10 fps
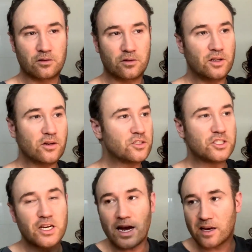you don't
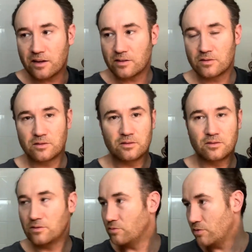check
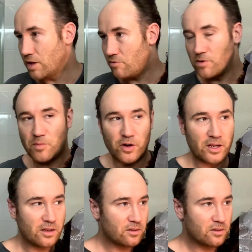with everybody